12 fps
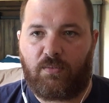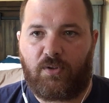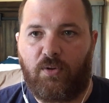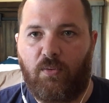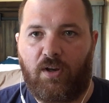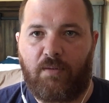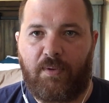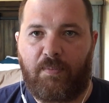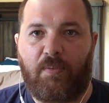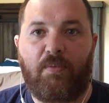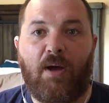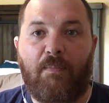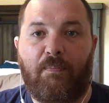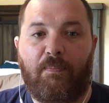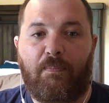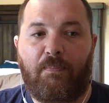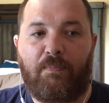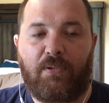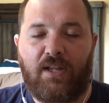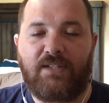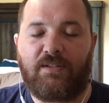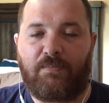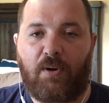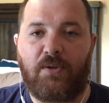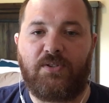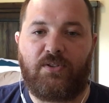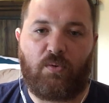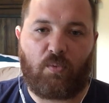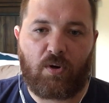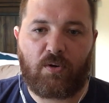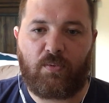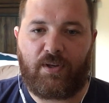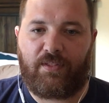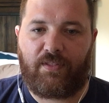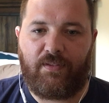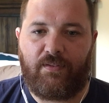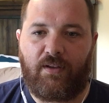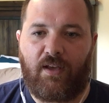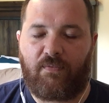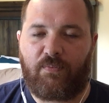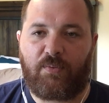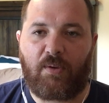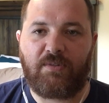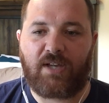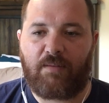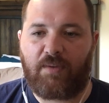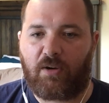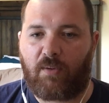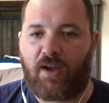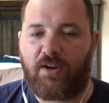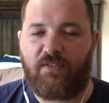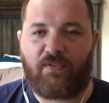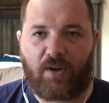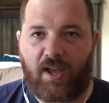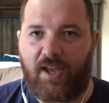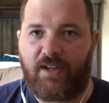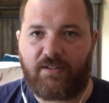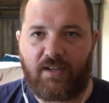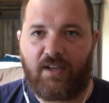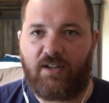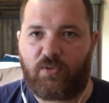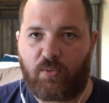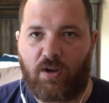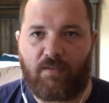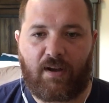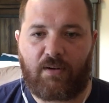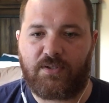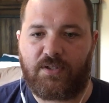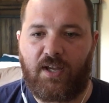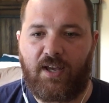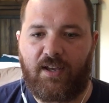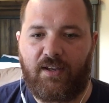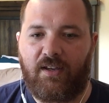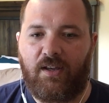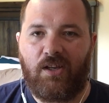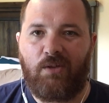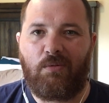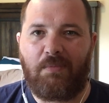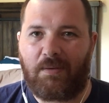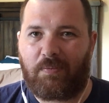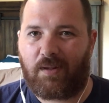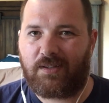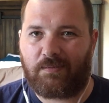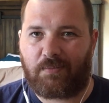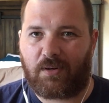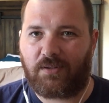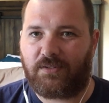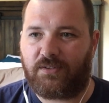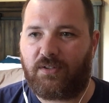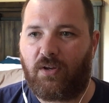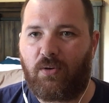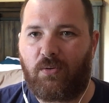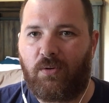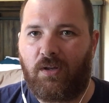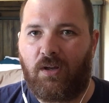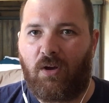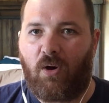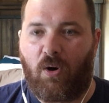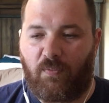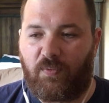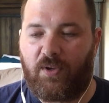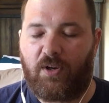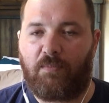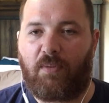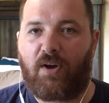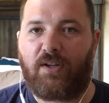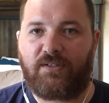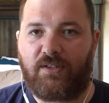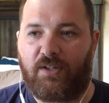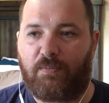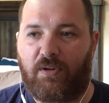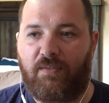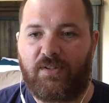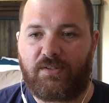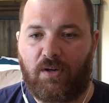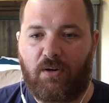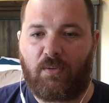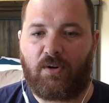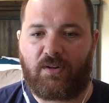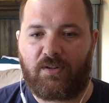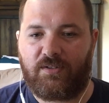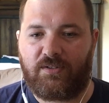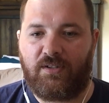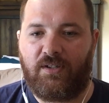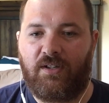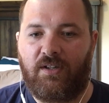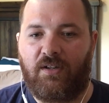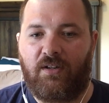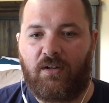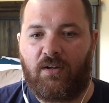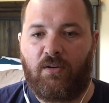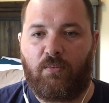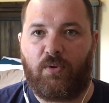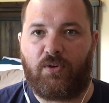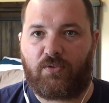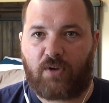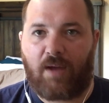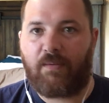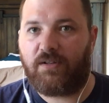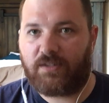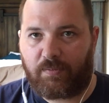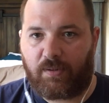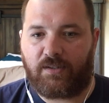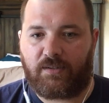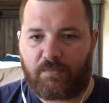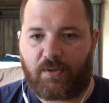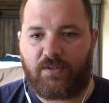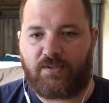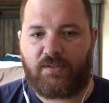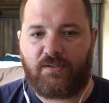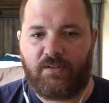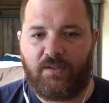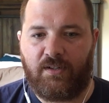You want to be a pleasant person to work with. If someone's got to be around you for 8, 10, 12 hours a day, you want to be a pleasant person. So hopefully your boss and your previous coworkers will describe you as a pleasant person.